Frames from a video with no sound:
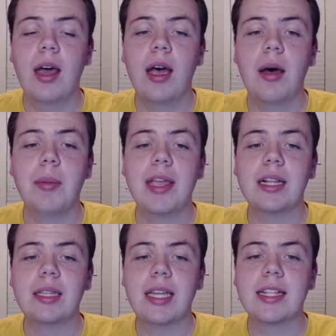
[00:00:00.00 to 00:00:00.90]
um, in a
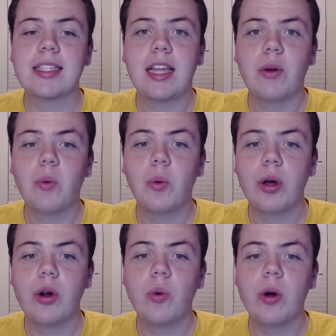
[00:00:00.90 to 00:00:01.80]
landslide,
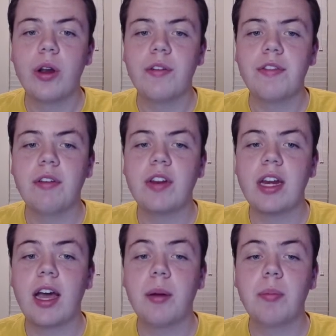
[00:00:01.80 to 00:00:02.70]
101 to
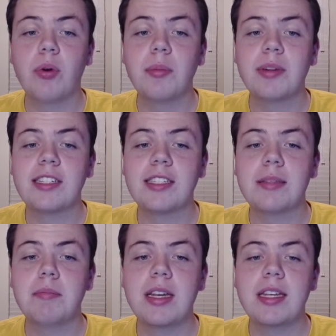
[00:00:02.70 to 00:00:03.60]
59, pretty much
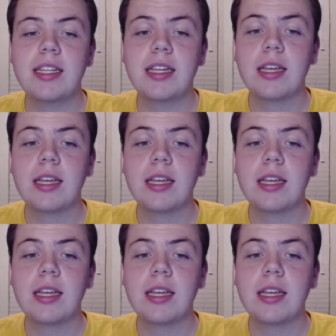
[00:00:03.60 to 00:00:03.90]
cementing